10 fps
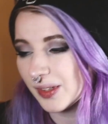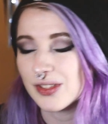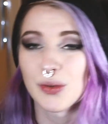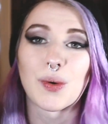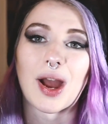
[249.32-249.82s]

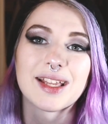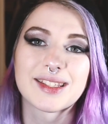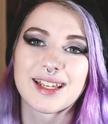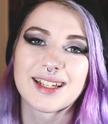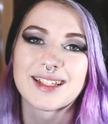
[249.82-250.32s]
So I
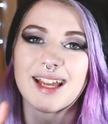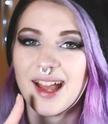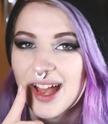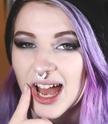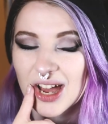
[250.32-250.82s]
stayed
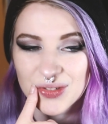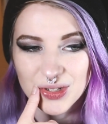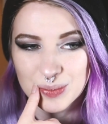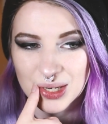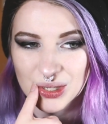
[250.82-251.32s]
after
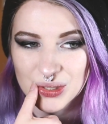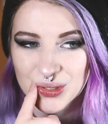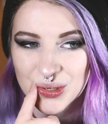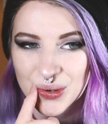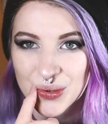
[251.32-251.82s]
the meeting to
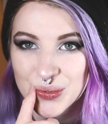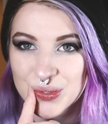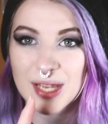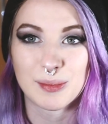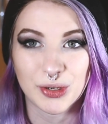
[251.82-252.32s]
go
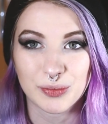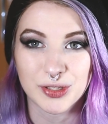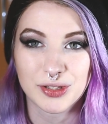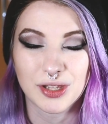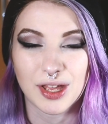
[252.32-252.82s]
skateboarding with